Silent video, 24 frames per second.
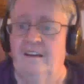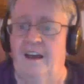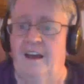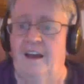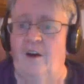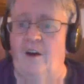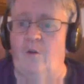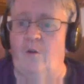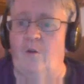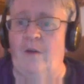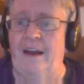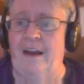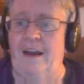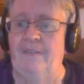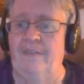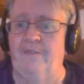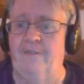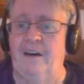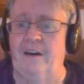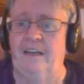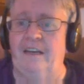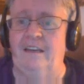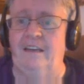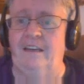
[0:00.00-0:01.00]
I already
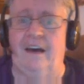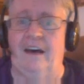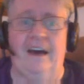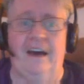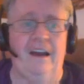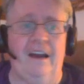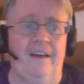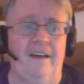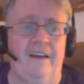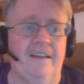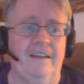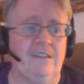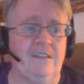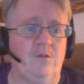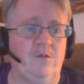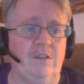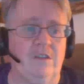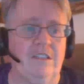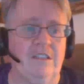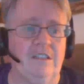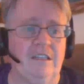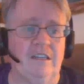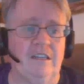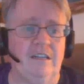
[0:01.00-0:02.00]
fucking died on this
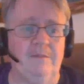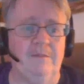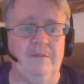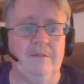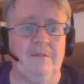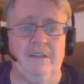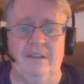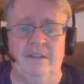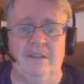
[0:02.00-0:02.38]
one time.